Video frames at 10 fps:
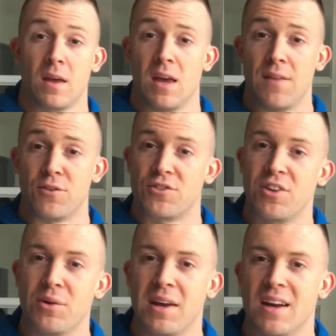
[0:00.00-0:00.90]
If you're still
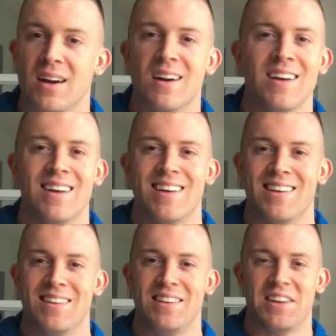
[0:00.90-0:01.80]
here,
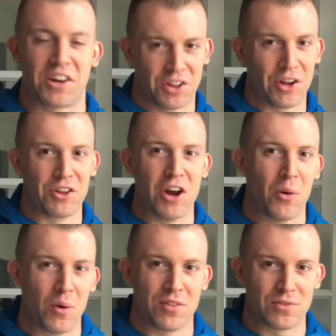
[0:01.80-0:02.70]
you clearly know
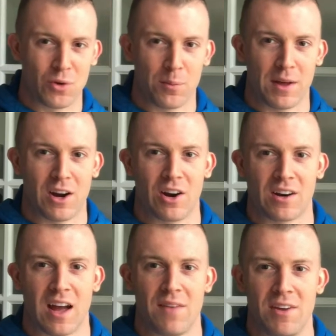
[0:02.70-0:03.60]
what the Stormlight
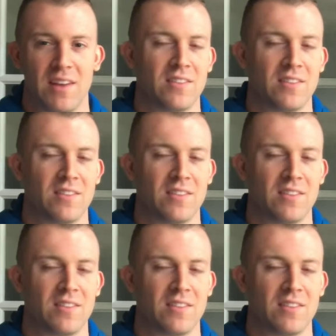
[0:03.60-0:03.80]
Archive is.